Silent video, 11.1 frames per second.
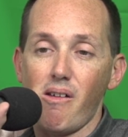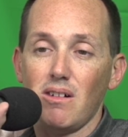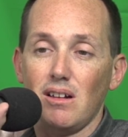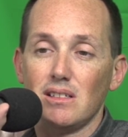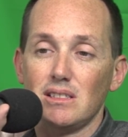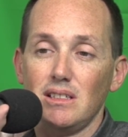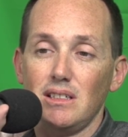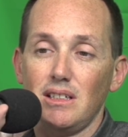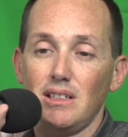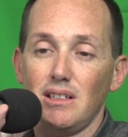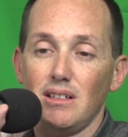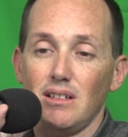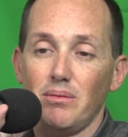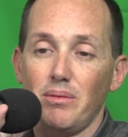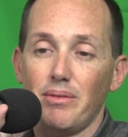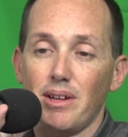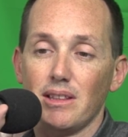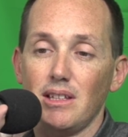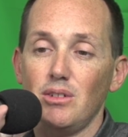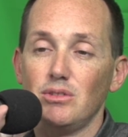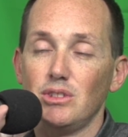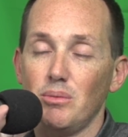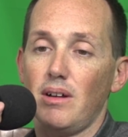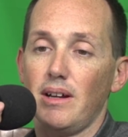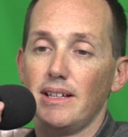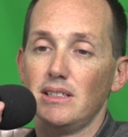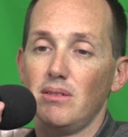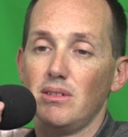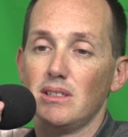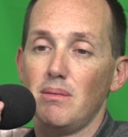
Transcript: Let's see here. We've got the news. I guess he wants to